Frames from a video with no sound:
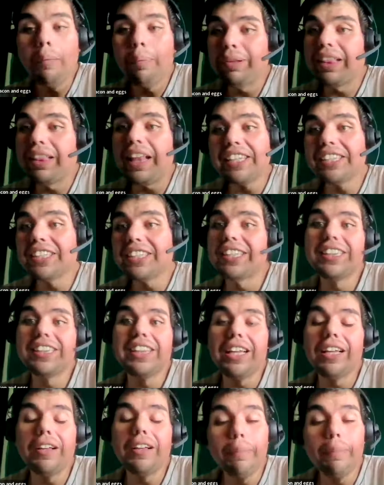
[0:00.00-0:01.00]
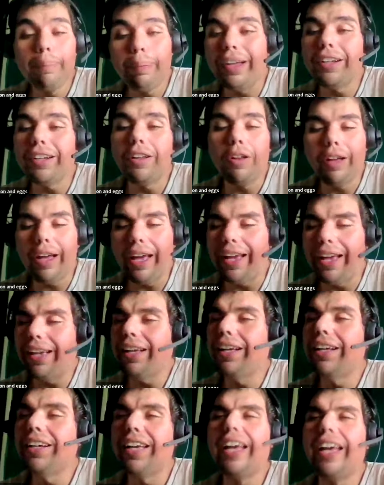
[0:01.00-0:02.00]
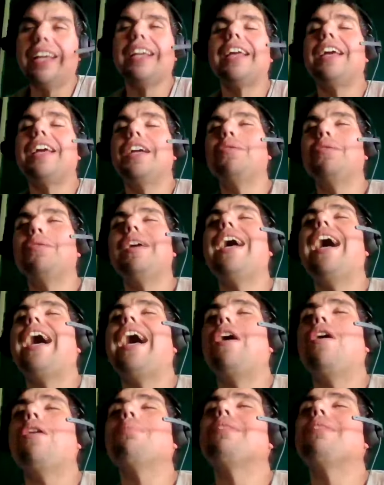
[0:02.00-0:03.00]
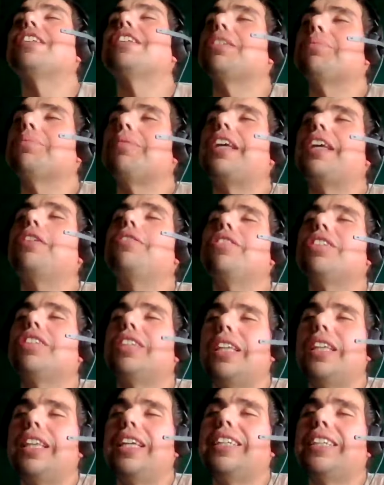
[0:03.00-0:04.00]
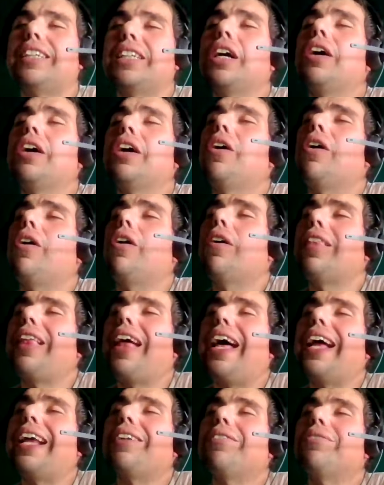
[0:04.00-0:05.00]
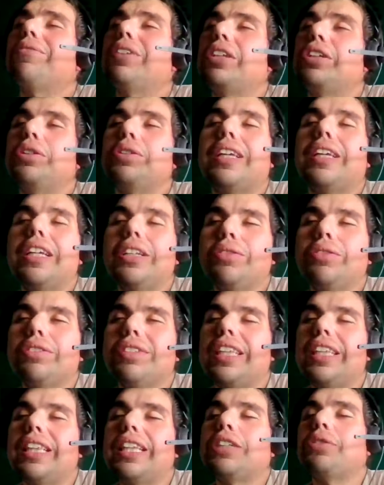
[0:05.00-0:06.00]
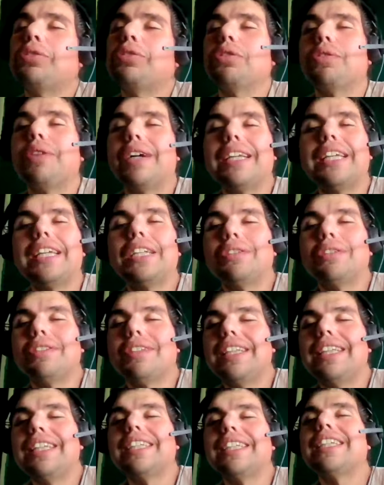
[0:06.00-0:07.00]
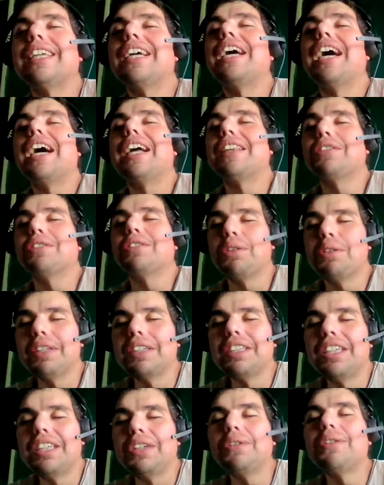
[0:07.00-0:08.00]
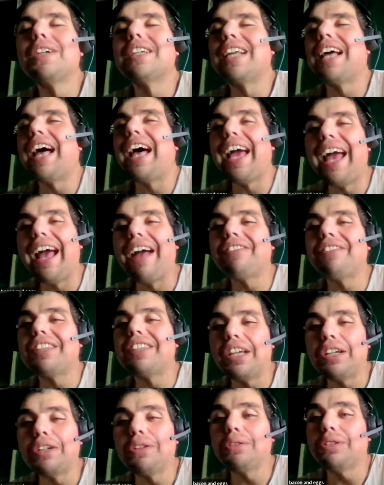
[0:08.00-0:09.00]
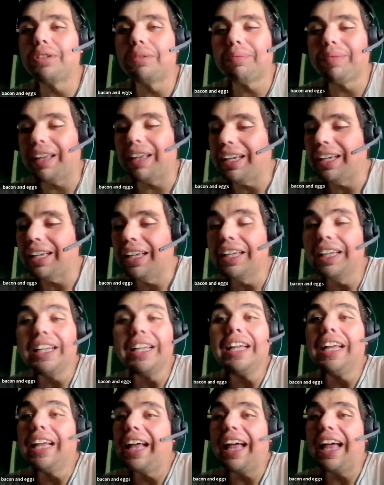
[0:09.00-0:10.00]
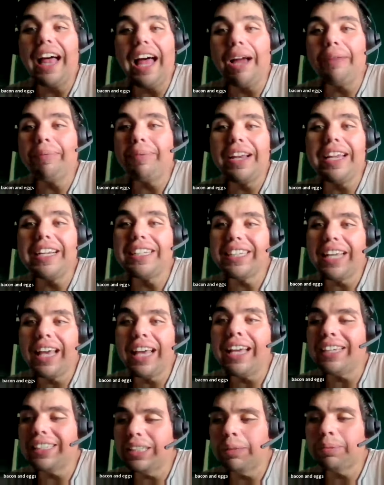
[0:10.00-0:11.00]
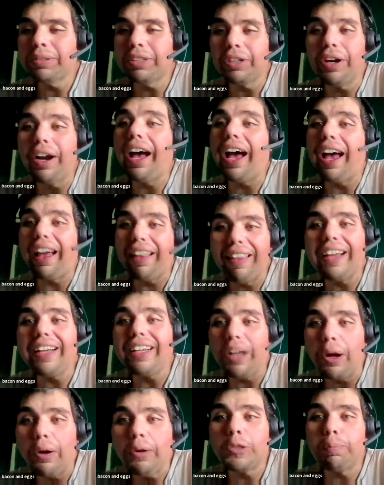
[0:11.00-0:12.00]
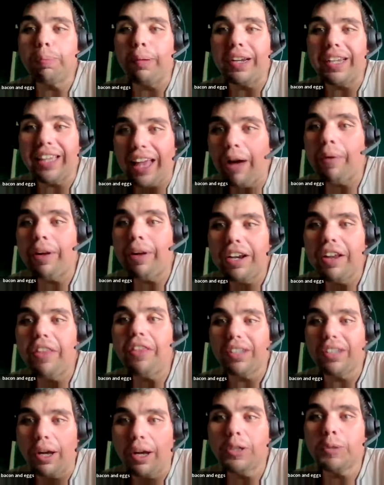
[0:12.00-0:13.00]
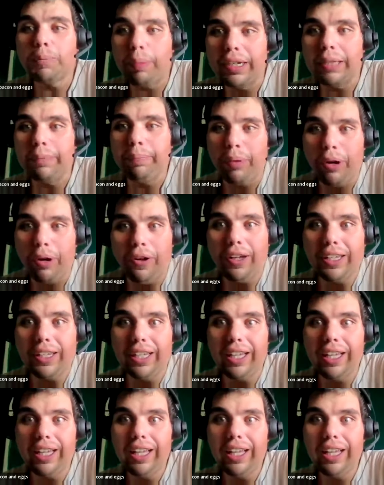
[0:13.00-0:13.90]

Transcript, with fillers: But that's but okay, again, Henry, I hope that someday you will see this or that one of your kids will see this or your grandkids will see this and they'll show this to you cuz I have to tell you something. I'm not into Hank Zipzer. I like Ghost Buddy. I want another Ghost Buddy book.